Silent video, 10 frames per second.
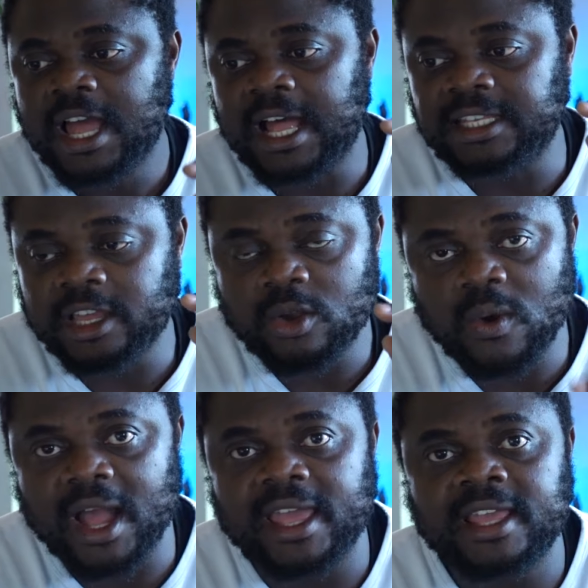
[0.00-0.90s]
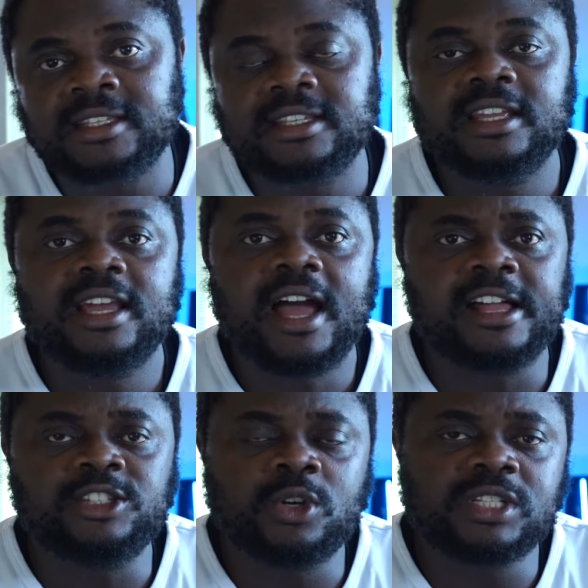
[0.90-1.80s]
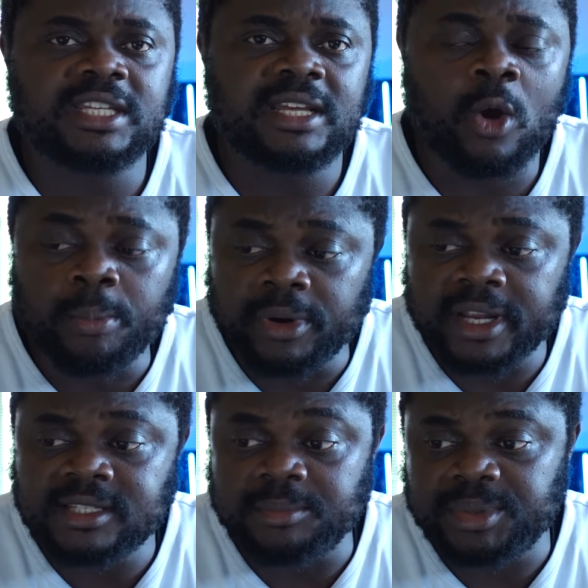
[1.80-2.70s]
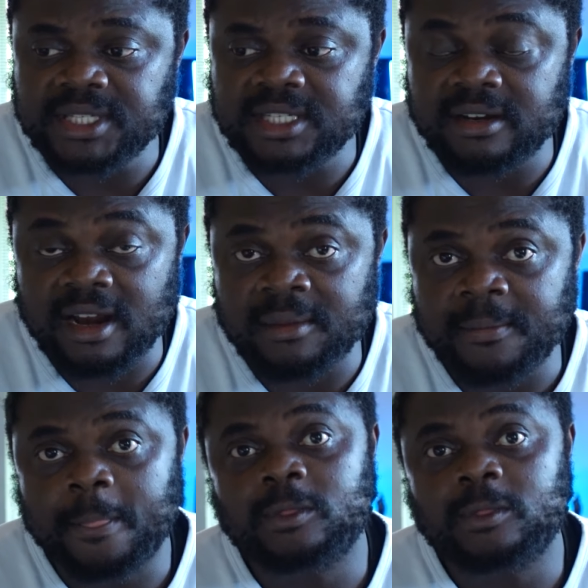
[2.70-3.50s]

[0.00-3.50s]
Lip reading: and then go ahead and just upgrade the PC RAM